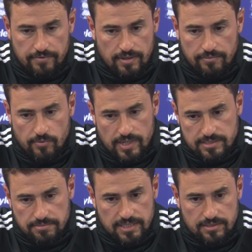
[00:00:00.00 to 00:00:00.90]
everywhere
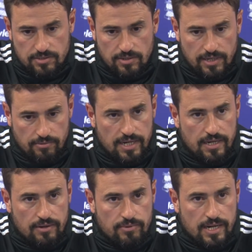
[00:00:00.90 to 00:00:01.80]
has been, you know, I
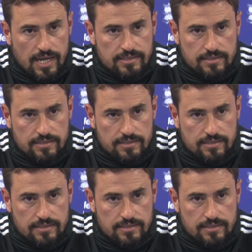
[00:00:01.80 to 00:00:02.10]
really like